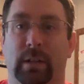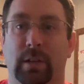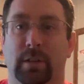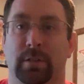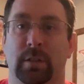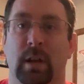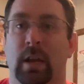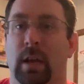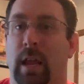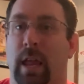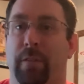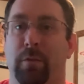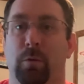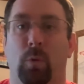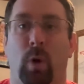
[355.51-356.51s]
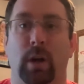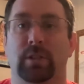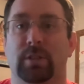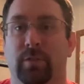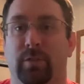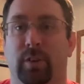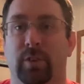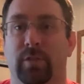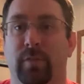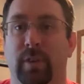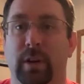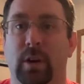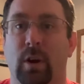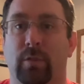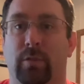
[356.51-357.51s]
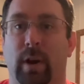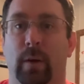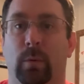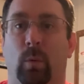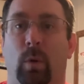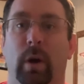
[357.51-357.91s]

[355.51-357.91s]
Because if you watch the first video of round